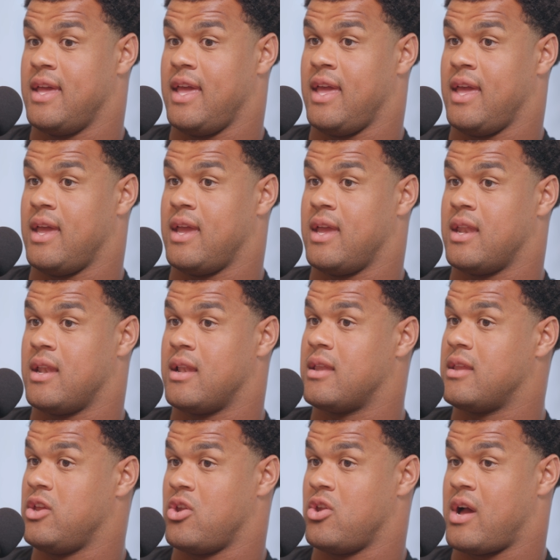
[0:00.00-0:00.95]
and
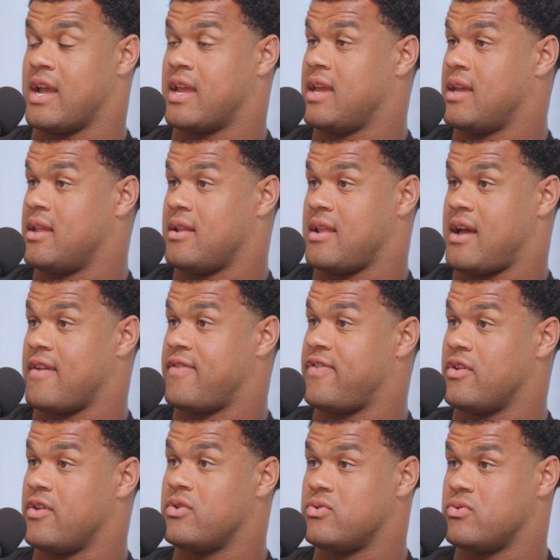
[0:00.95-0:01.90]
you know I get I
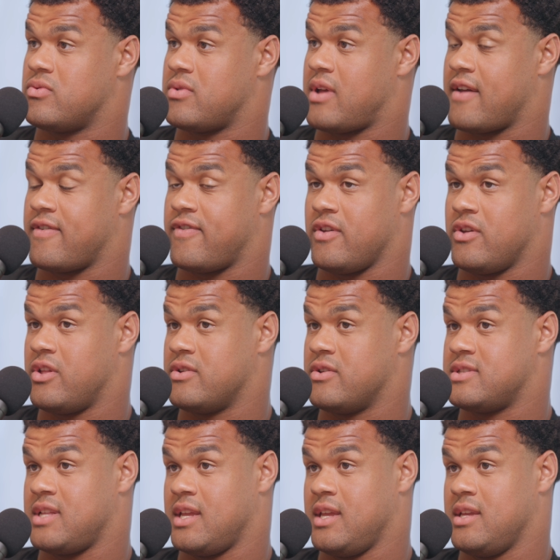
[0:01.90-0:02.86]
feel I feel
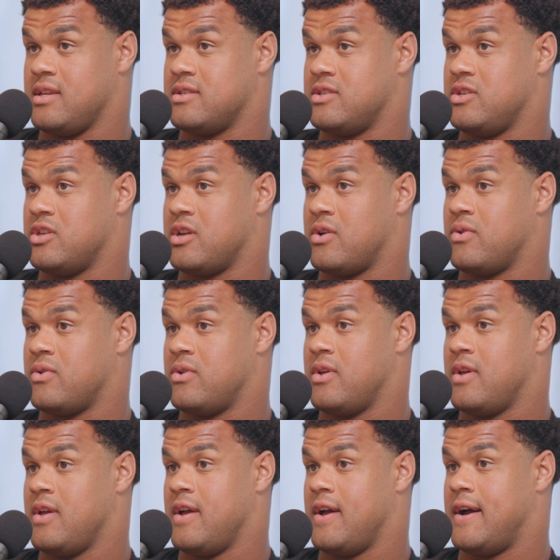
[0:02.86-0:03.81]
those things. You know,
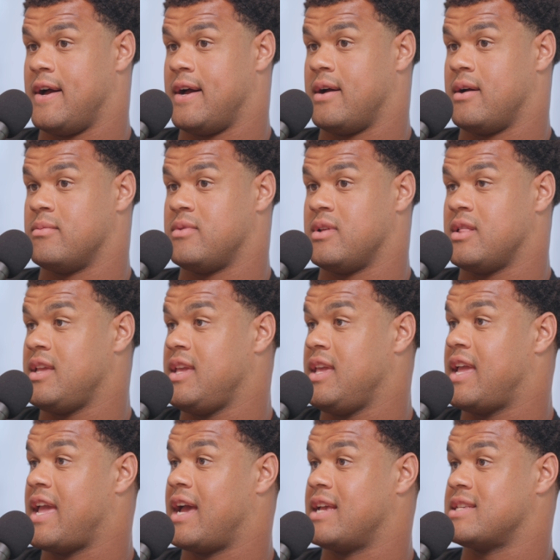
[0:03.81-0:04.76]
um, the
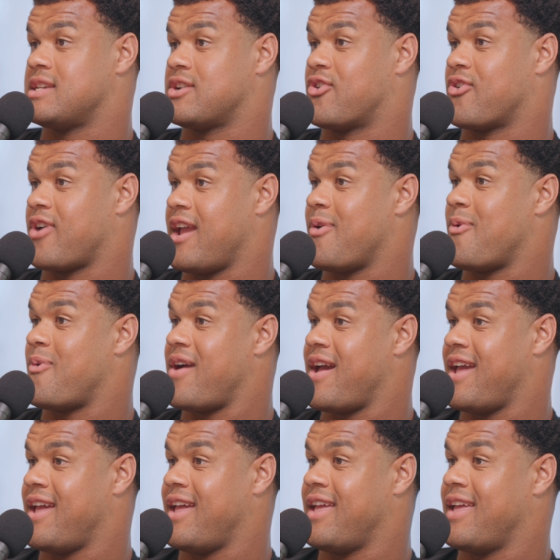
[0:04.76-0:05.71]
league has a great
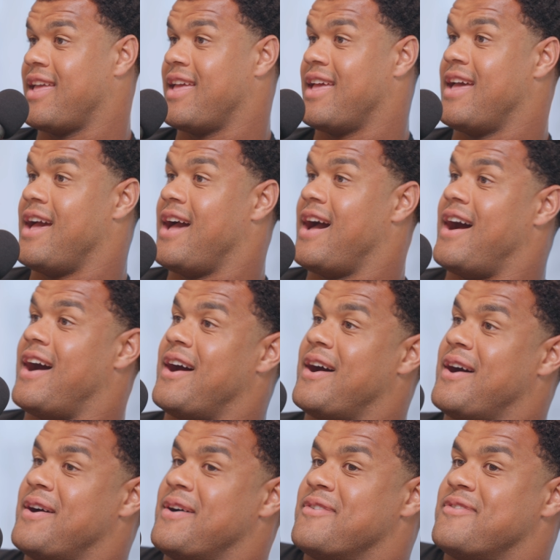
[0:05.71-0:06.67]
way
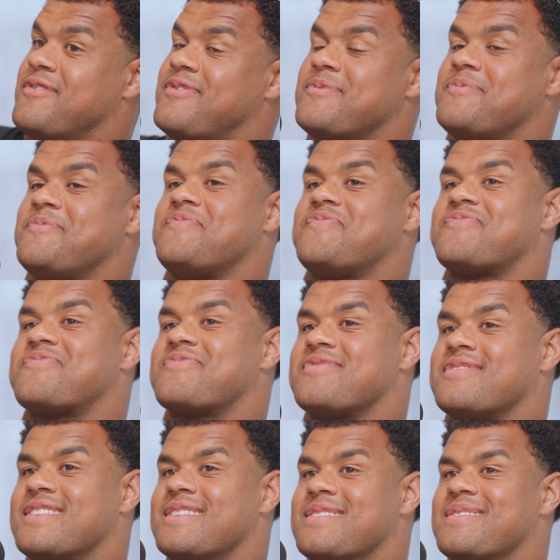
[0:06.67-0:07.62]
of
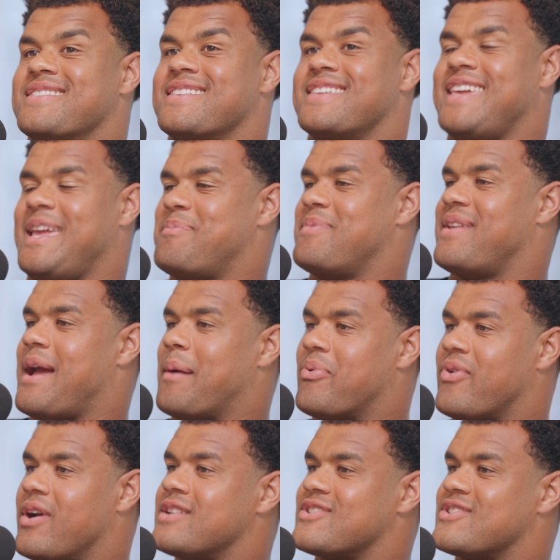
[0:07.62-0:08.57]
keeping that
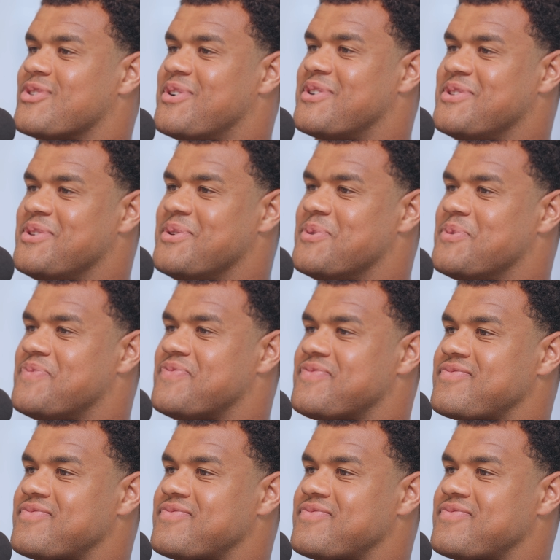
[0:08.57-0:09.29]
pressure on you.